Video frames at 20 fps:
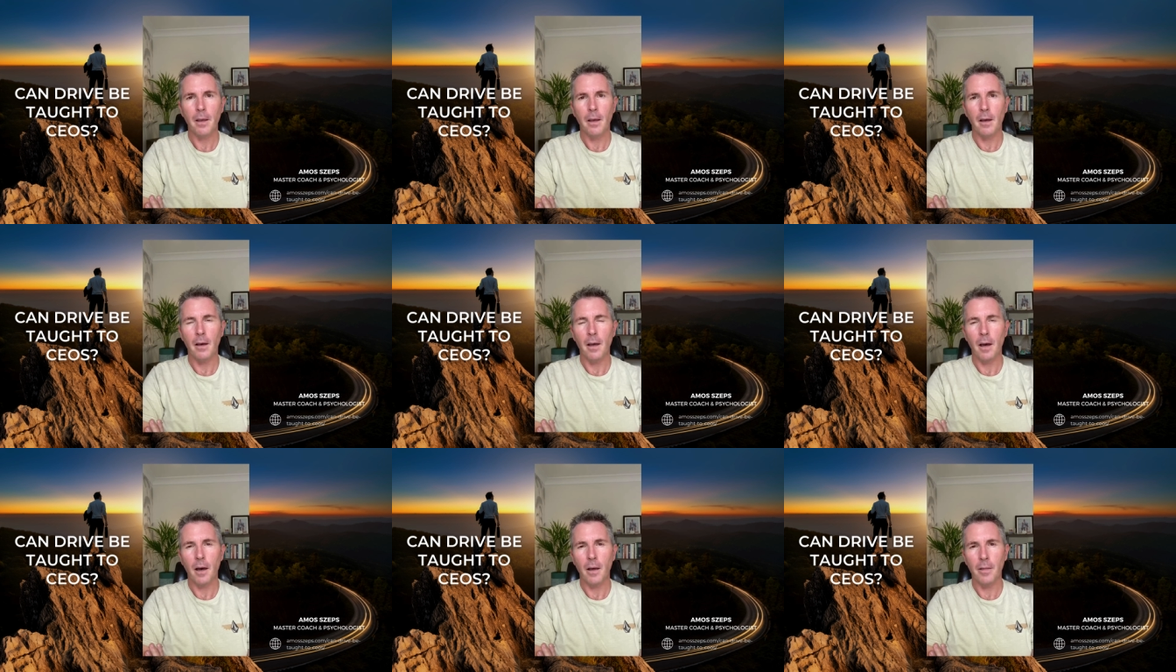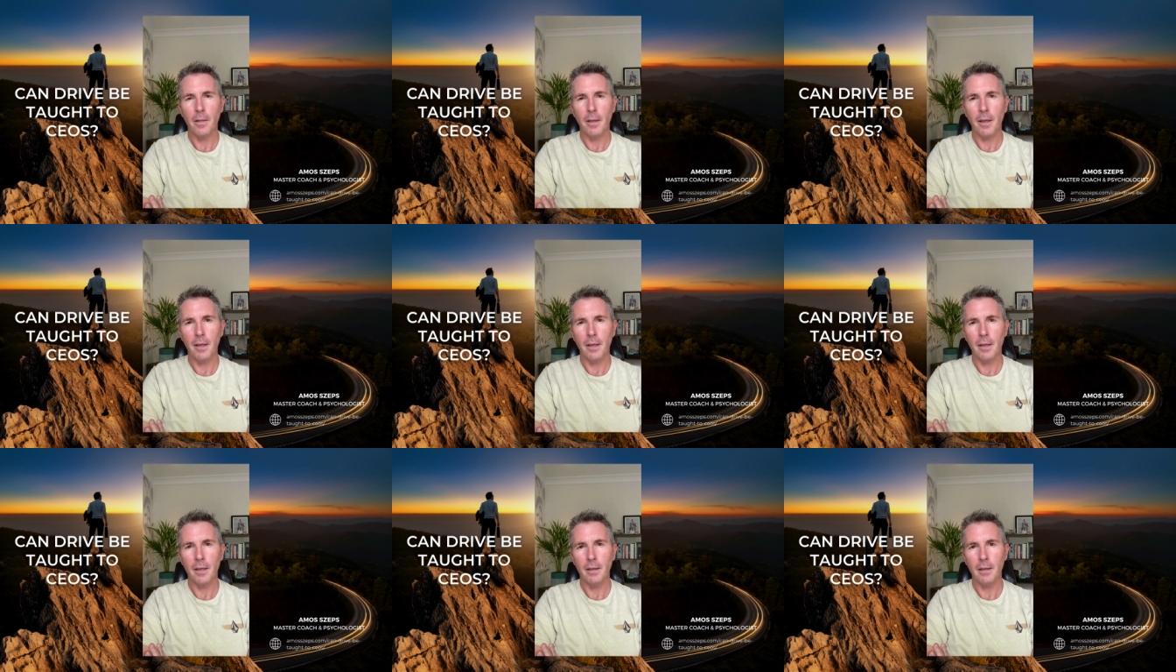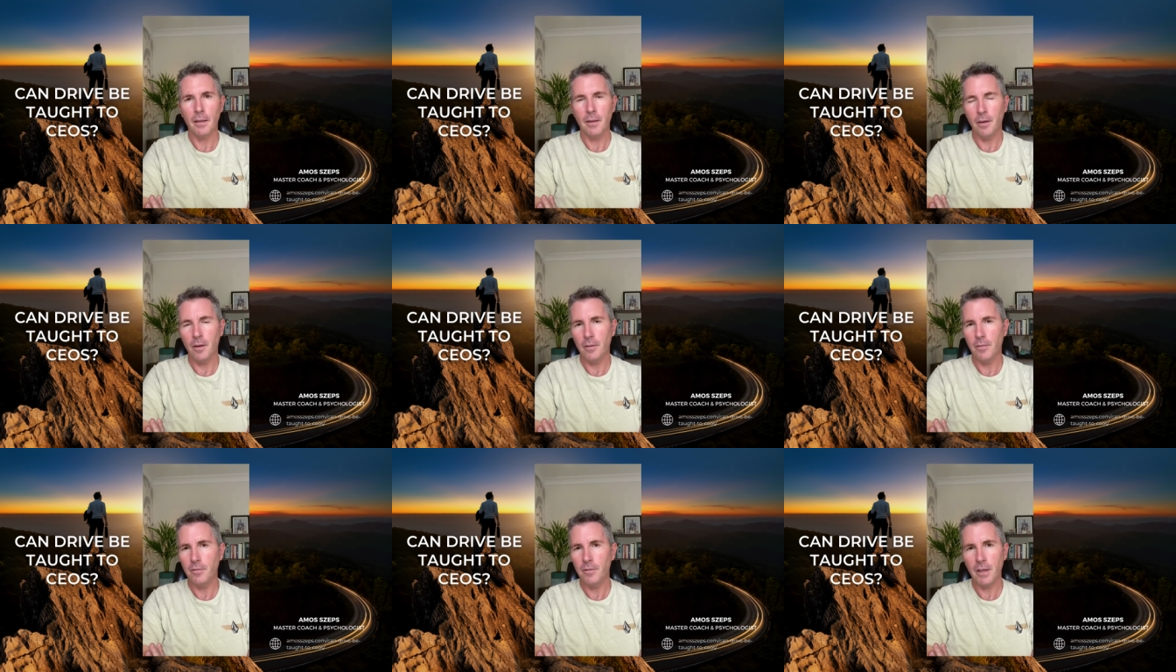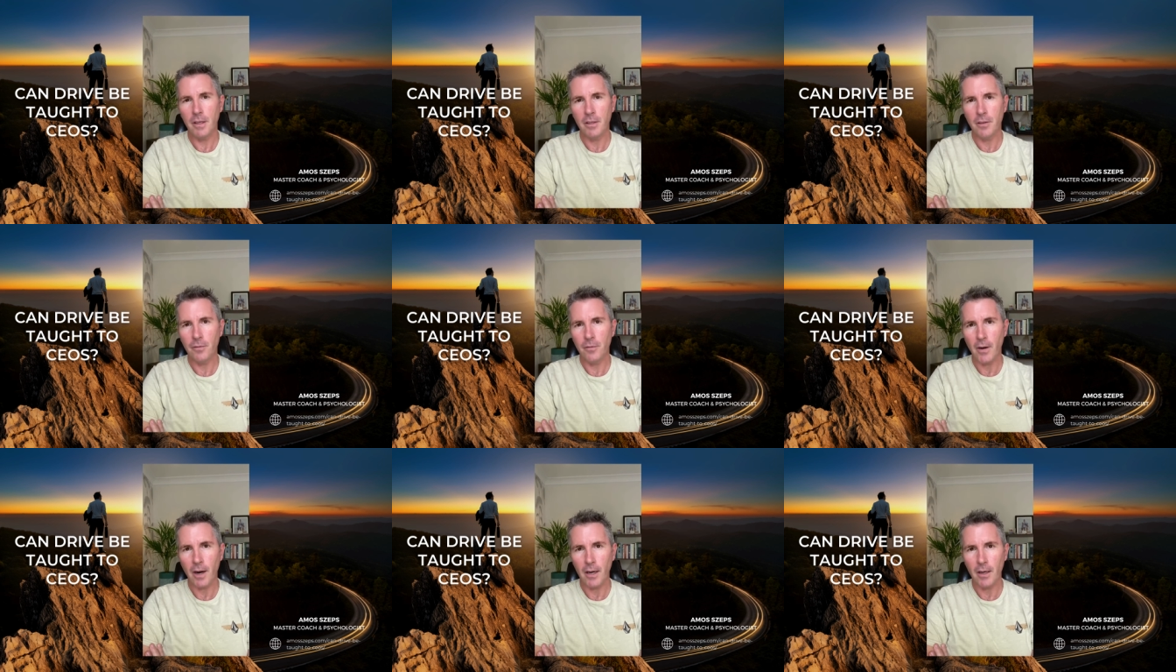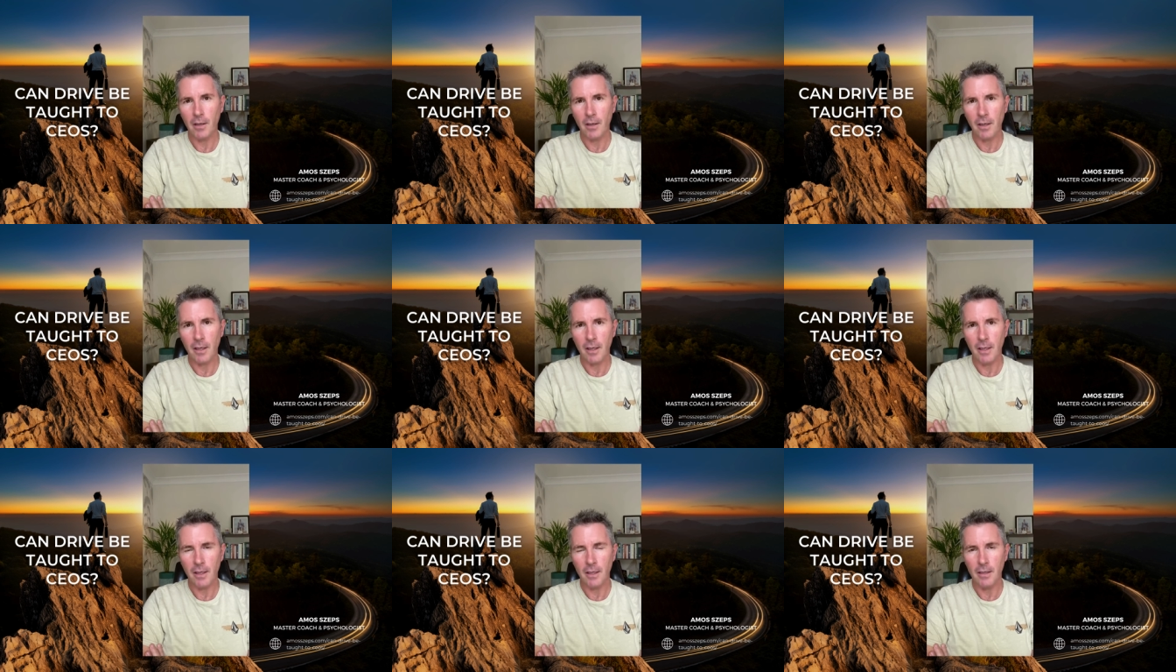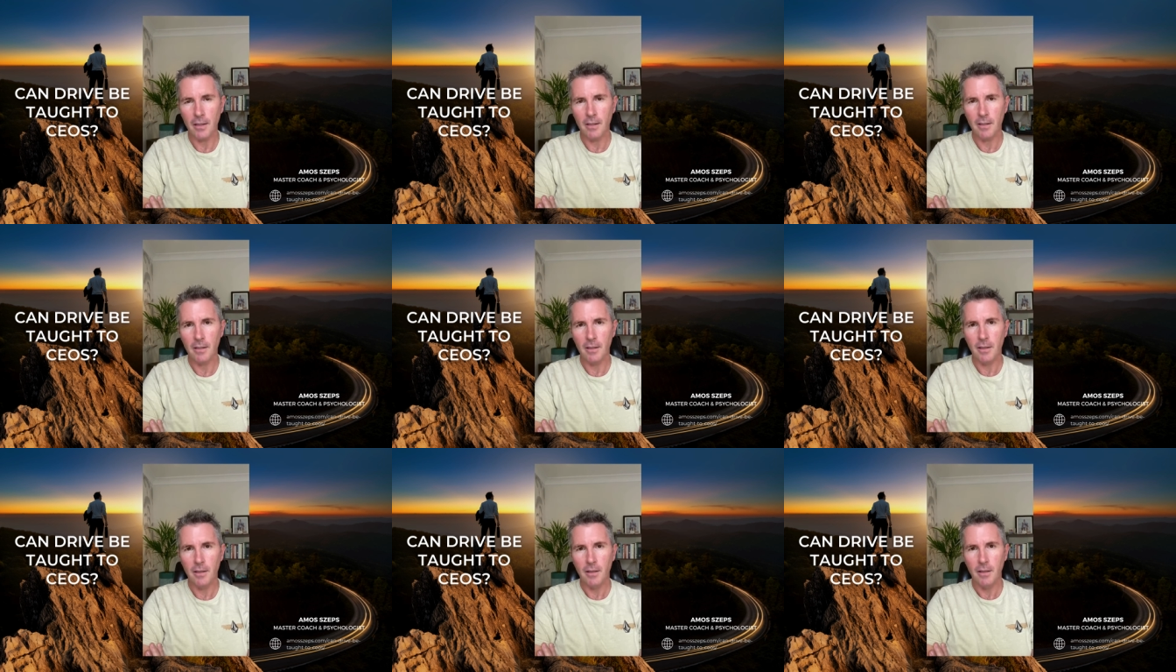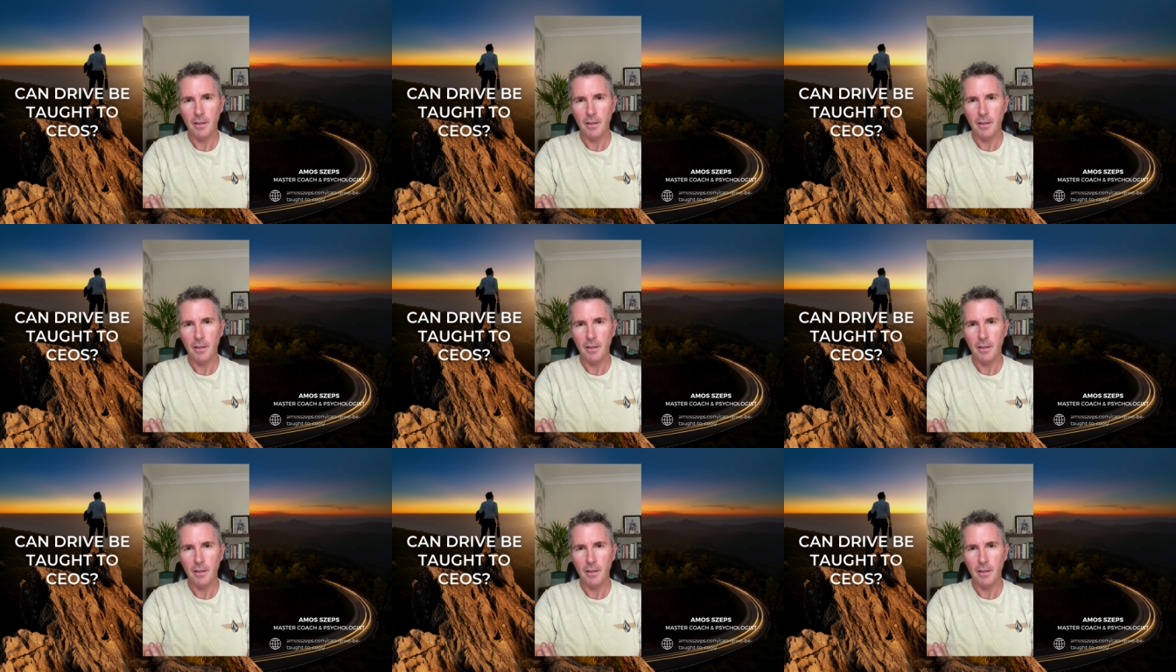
I, I think, you know, Viktor Frankl in his